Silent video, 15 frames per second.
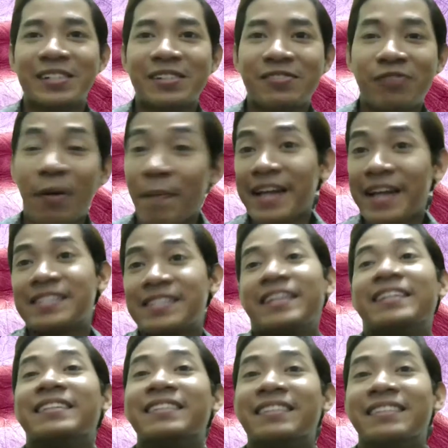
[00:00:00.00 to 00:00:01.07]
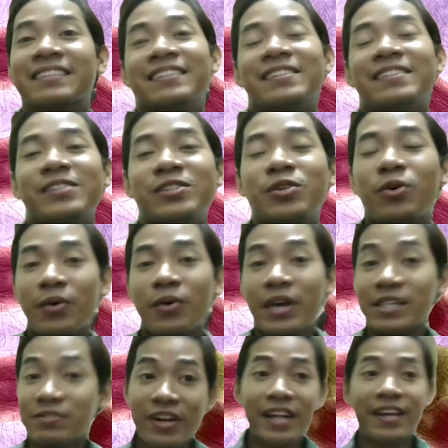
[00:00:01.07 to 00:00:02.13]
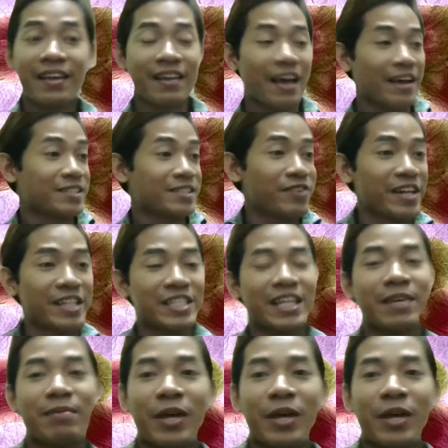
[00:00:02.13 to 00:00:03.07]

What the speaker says: for medicine. So it's really cheap.